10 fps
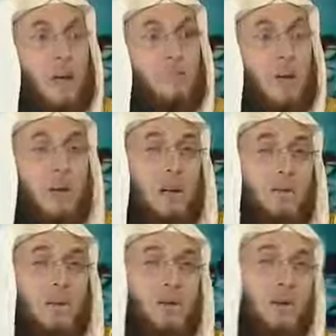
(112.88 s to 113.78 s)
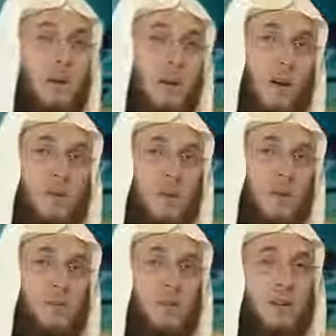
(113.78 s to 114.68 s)
But the Nabi sallallahu alayhi wa
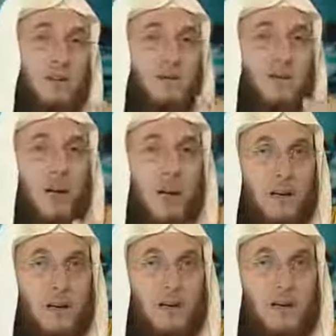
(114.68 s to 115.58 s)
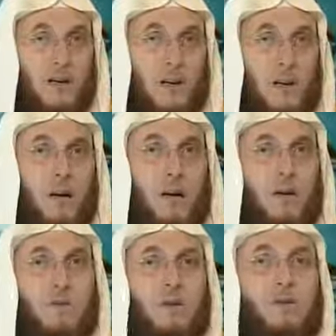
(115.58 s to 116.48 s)
sallam said in two ahadith,
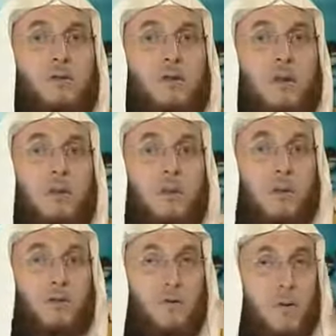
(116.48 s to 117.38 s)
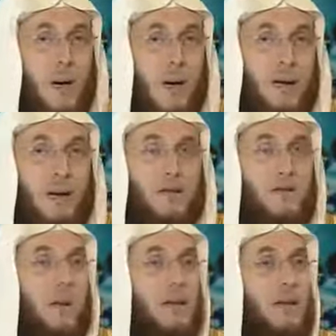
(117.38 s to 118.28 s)
which these two ahadith do
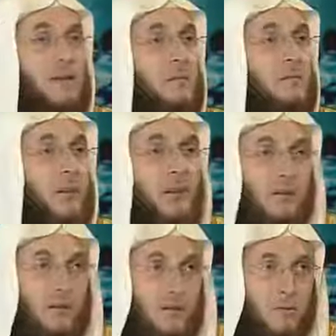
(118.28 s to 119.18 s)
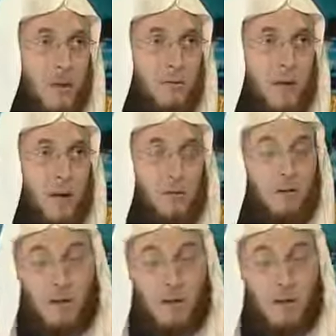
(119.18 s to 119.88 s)
not exempt anyone from giving da'wah.